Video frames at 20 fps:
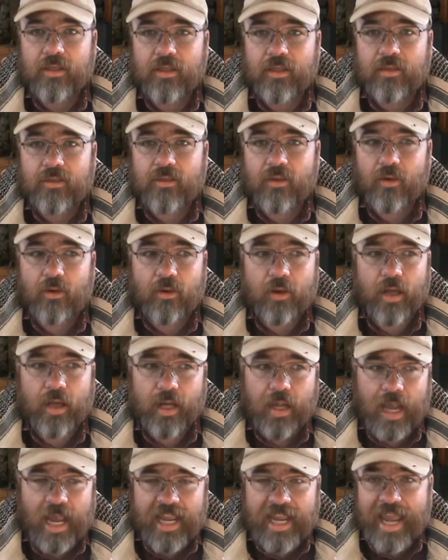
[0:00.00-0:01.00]
So
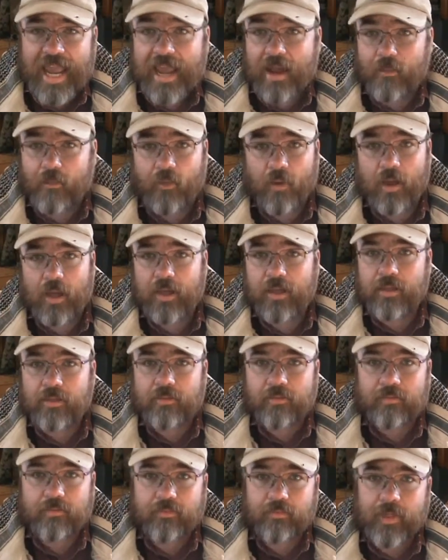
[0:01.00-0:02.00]
I can't
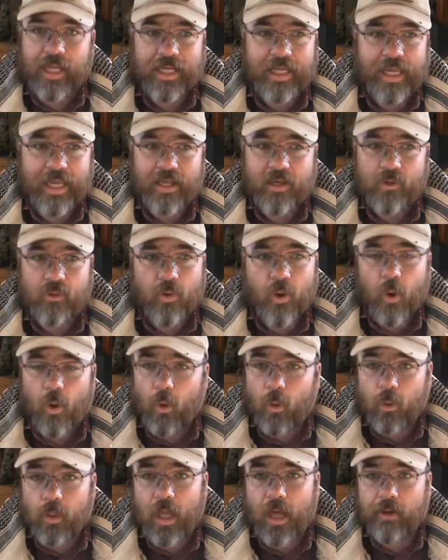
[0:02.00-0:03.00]
run. I can't do a
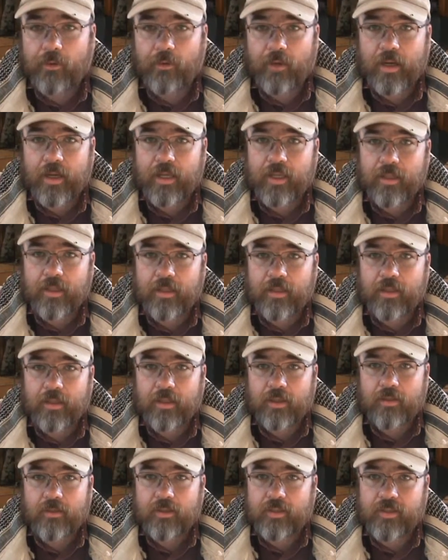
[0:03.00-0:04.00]
whole lot of running.
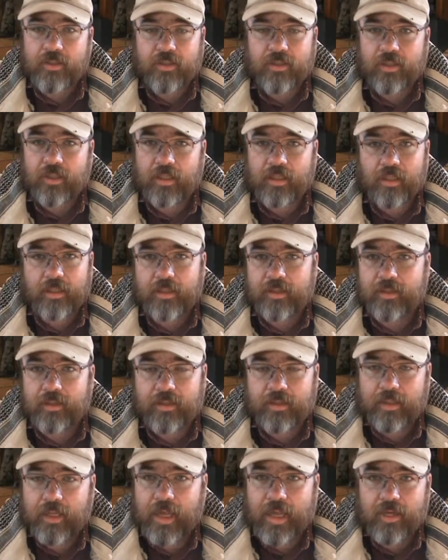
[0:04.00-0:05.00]
It just
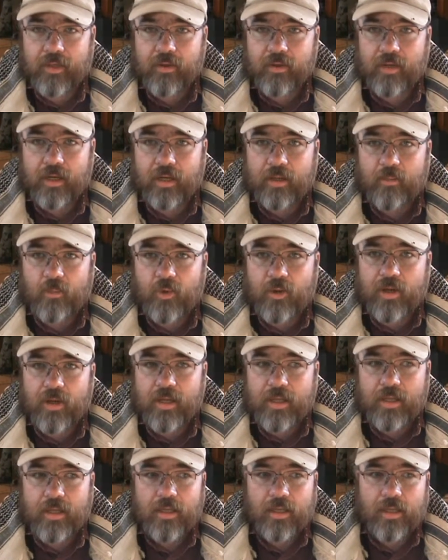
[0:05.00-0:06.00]
can't do it anymore.
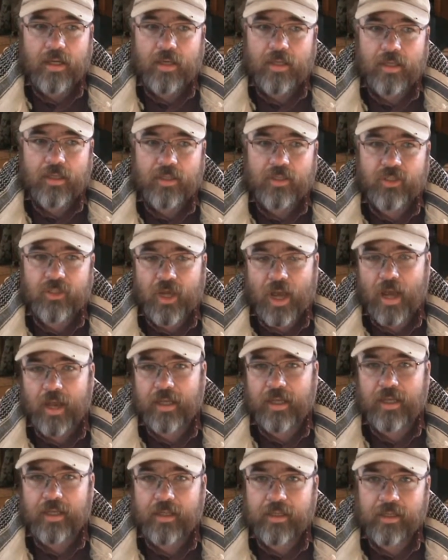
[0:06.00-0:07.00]

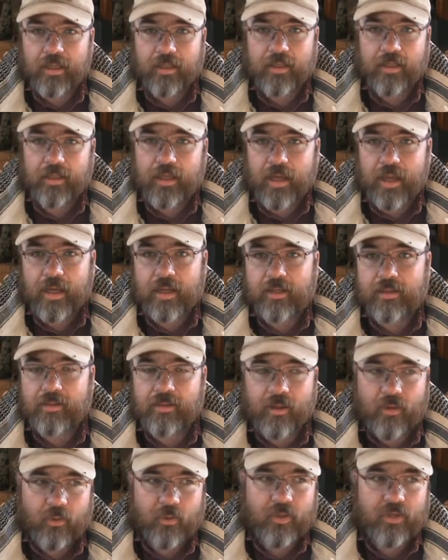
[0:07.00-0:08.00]
Jogging, I
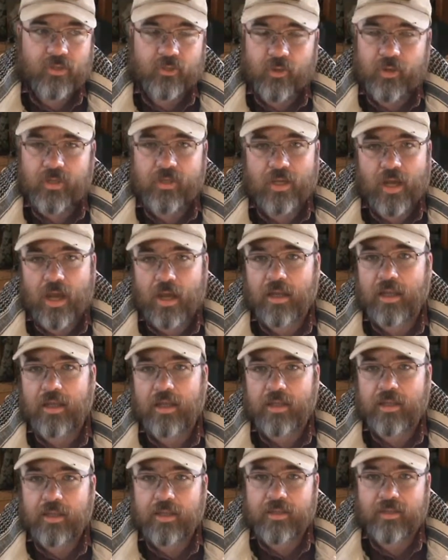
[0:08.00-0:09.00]
don't enjoy
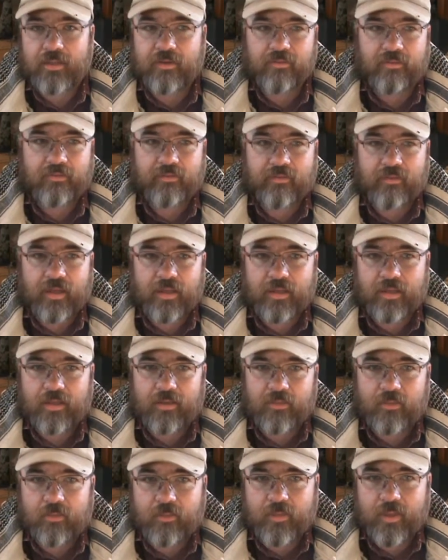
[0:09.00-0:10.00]
jogging because
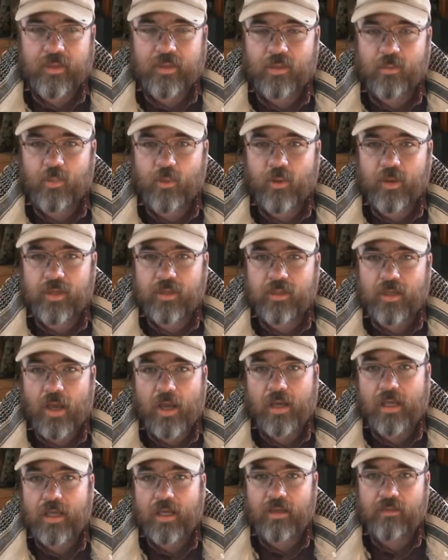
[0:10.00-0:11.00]
what's the point
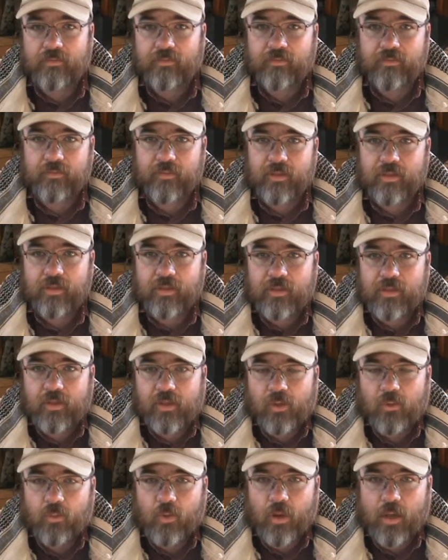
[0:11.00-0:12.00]
jogging if you
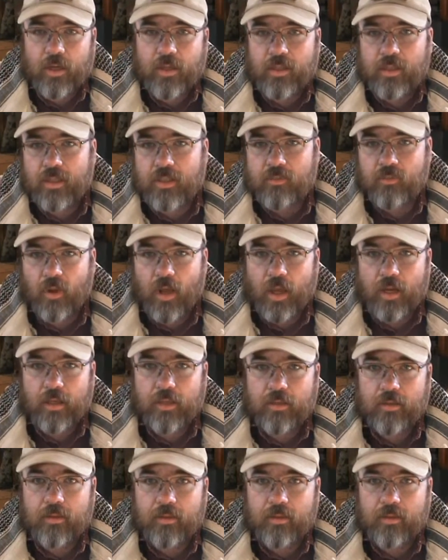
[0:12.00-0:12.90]
can run, then run.